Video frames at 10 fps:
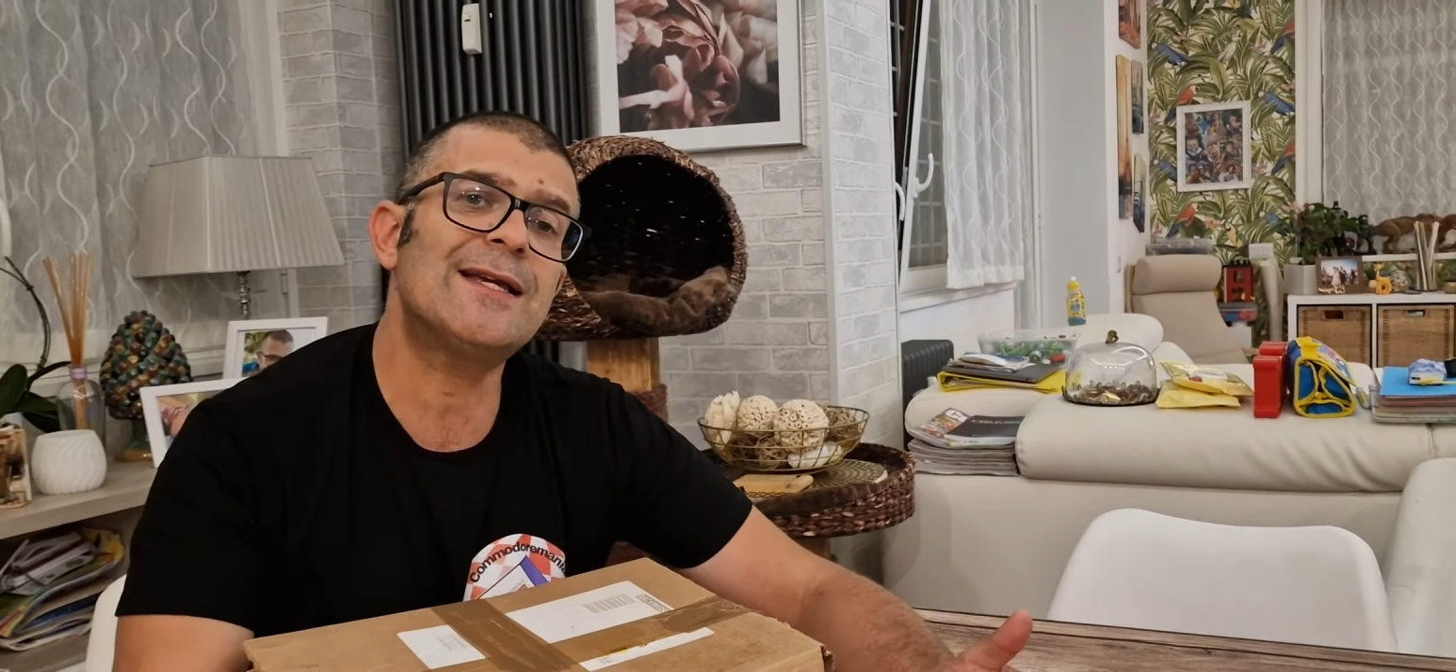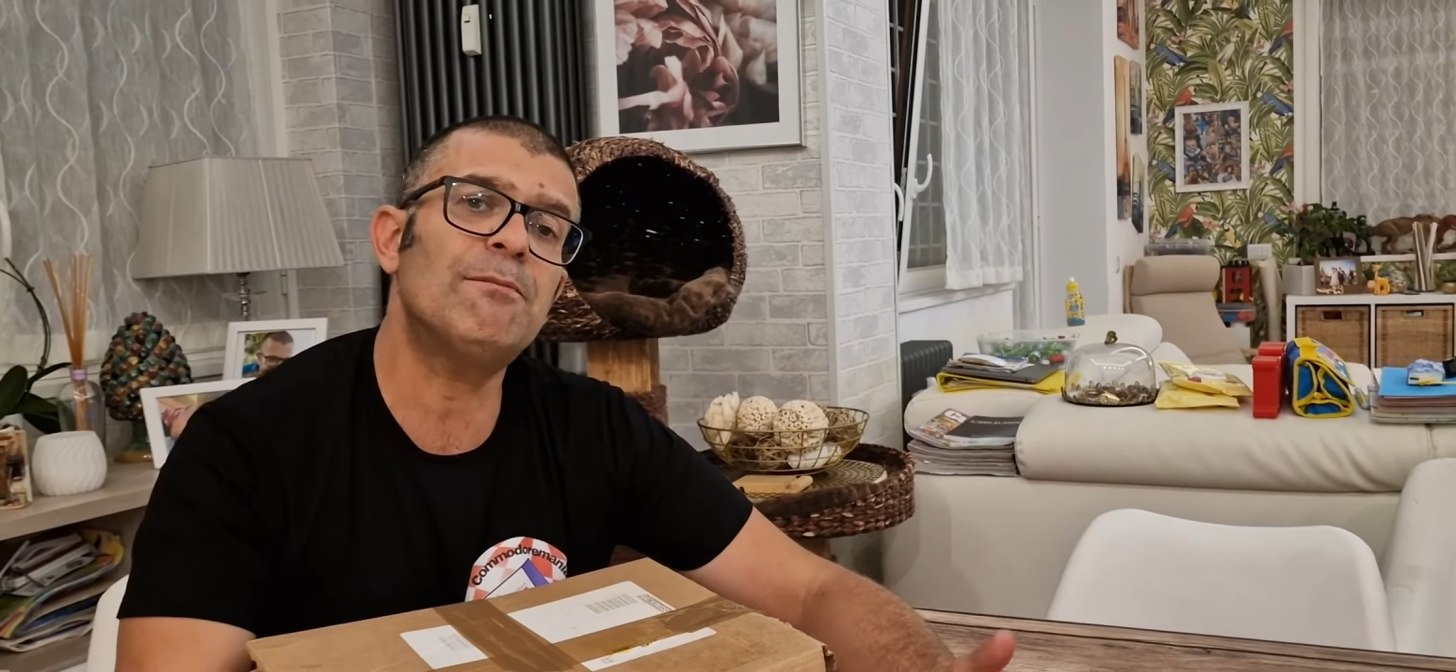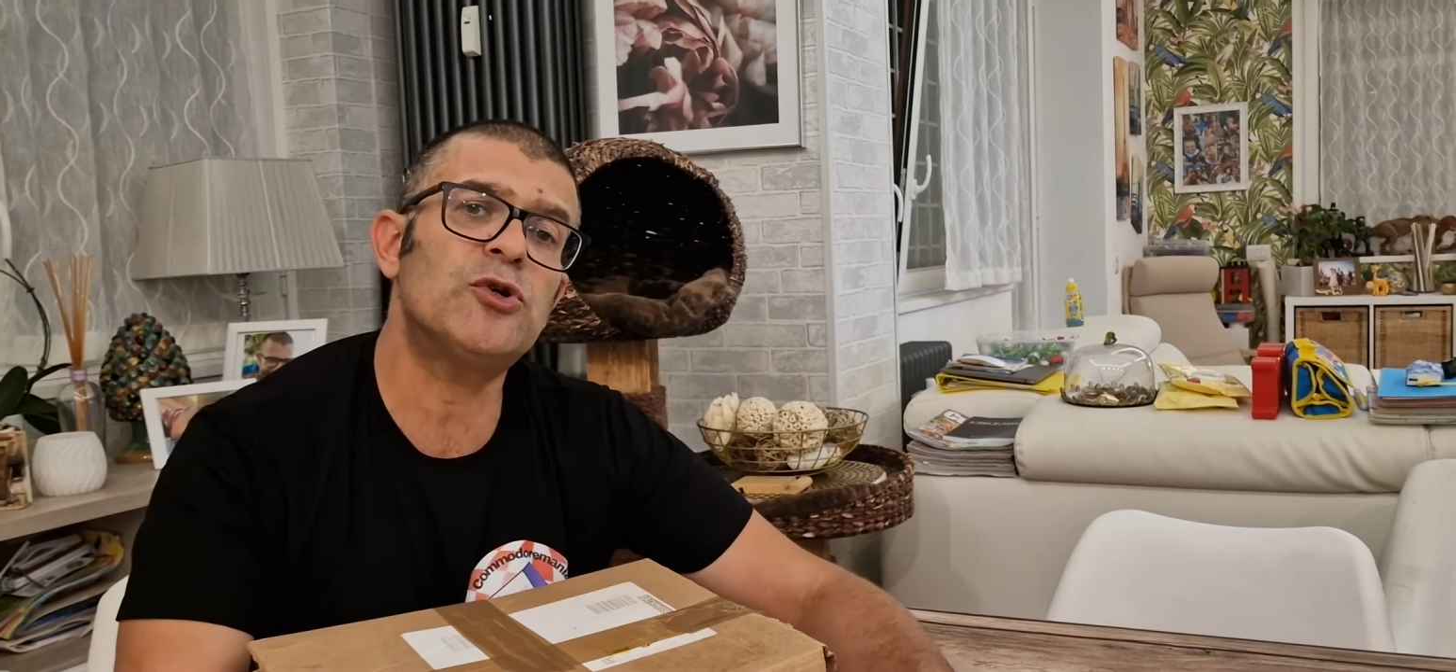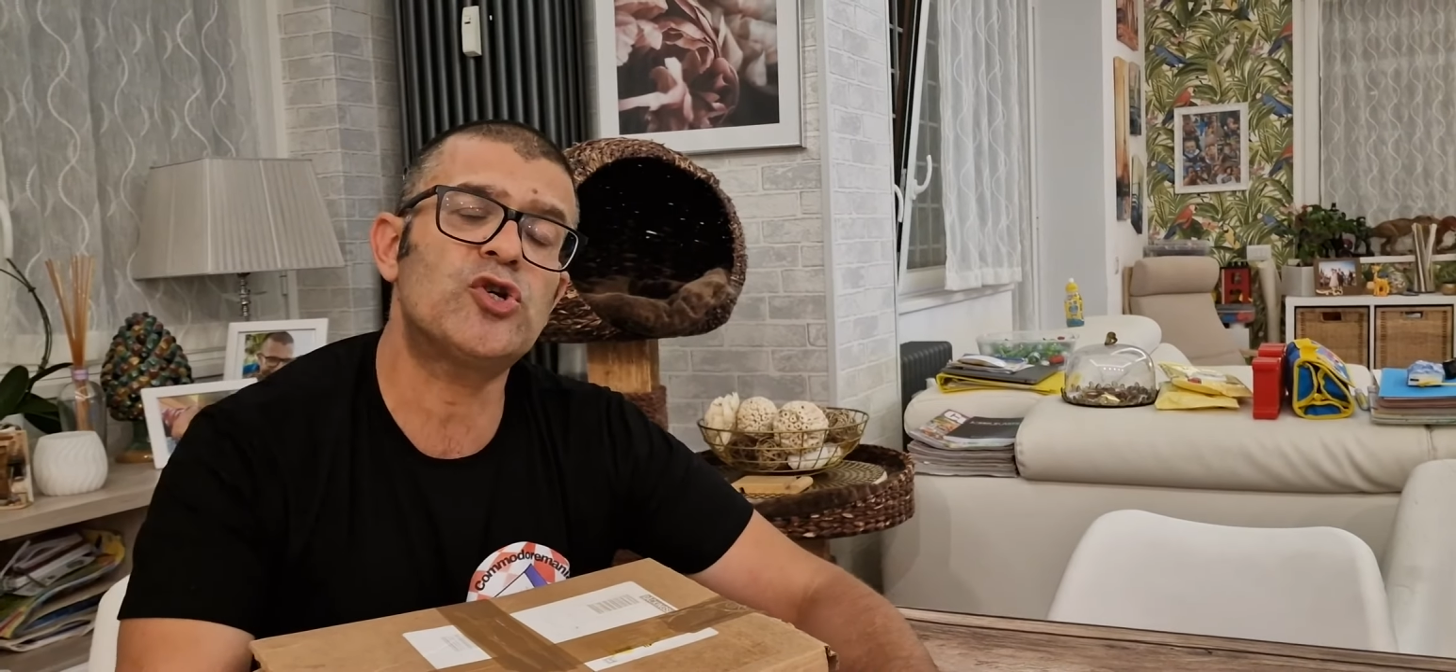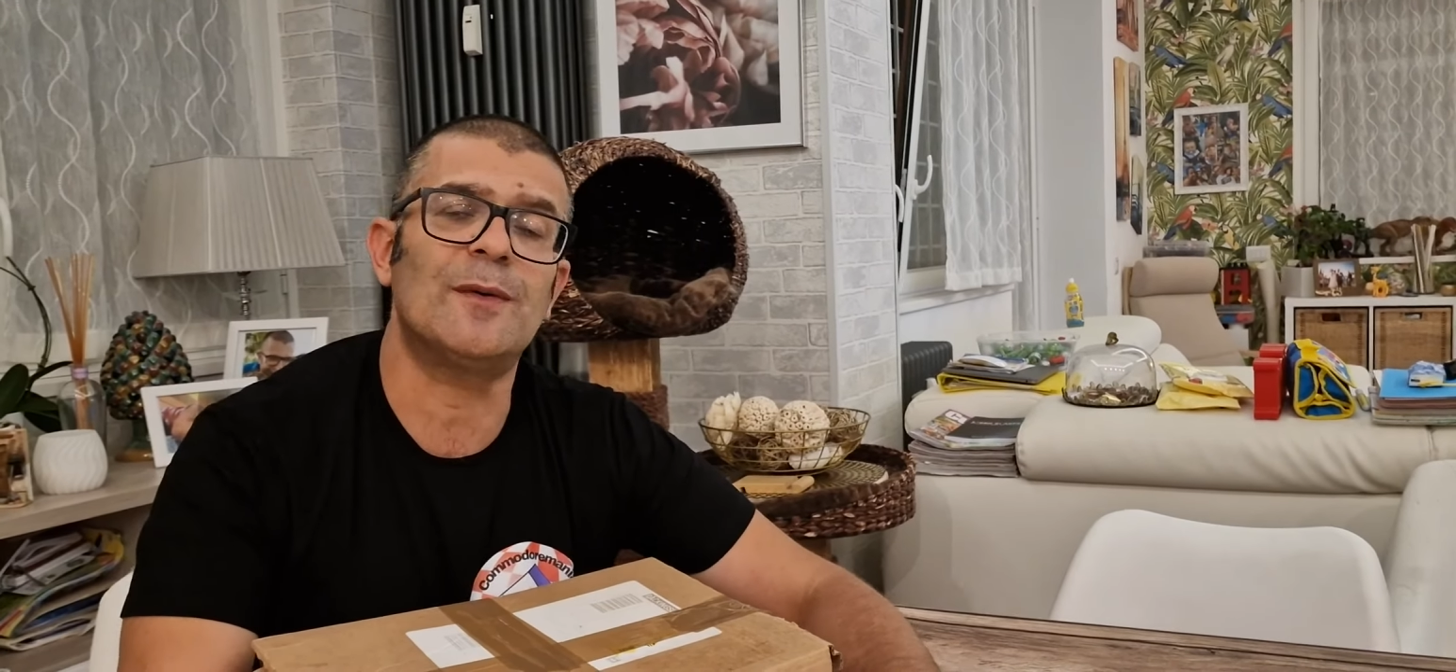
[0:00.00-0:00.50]

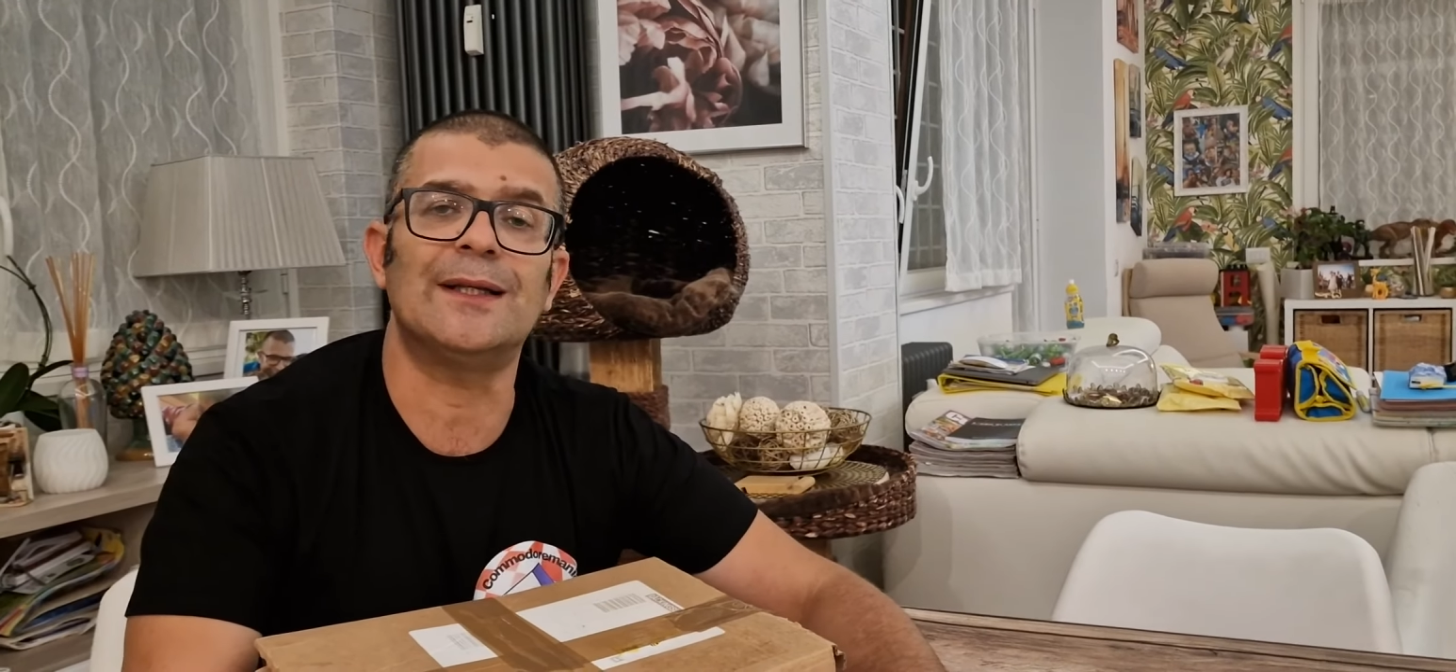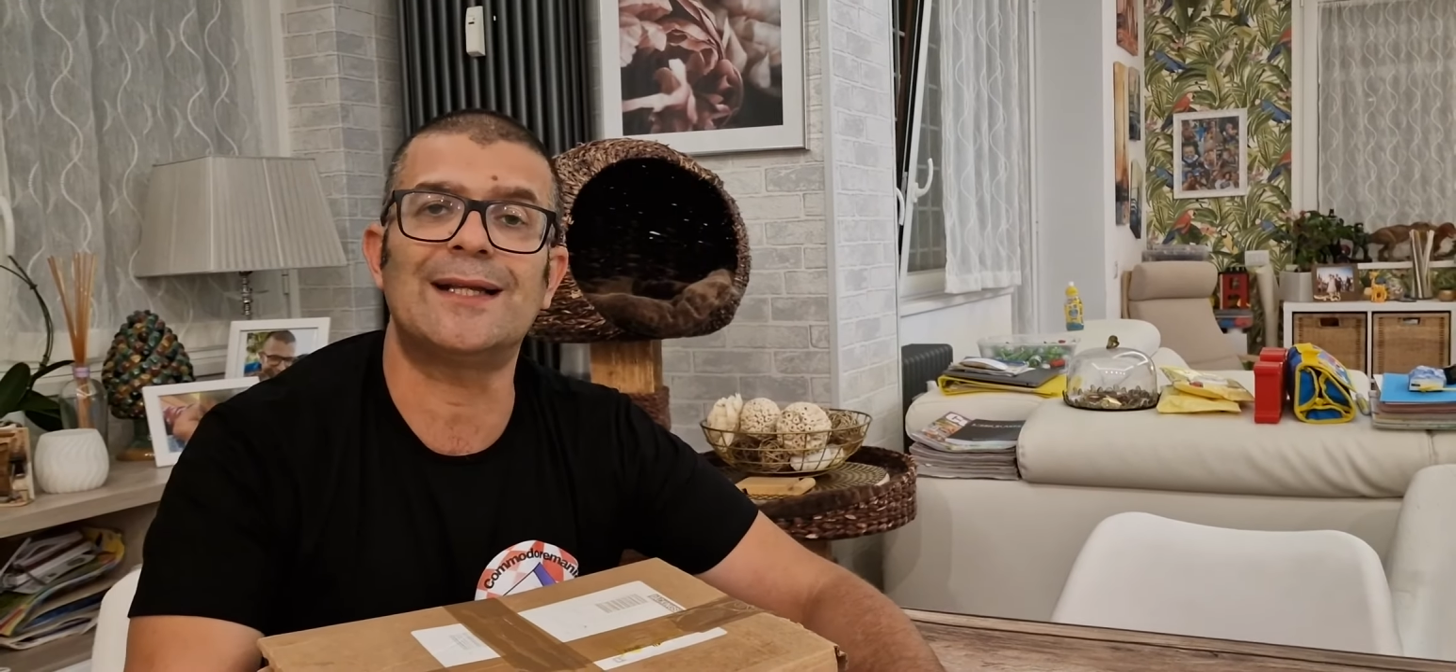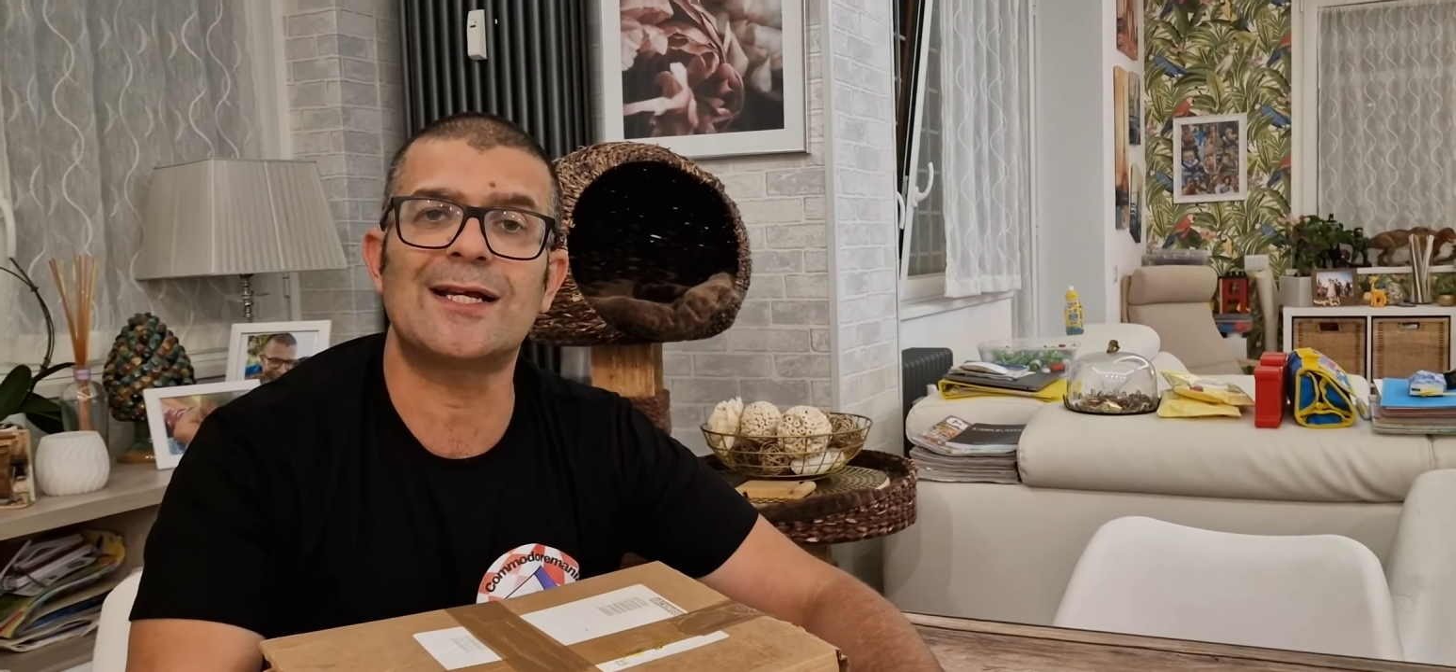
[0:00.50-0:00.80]
continued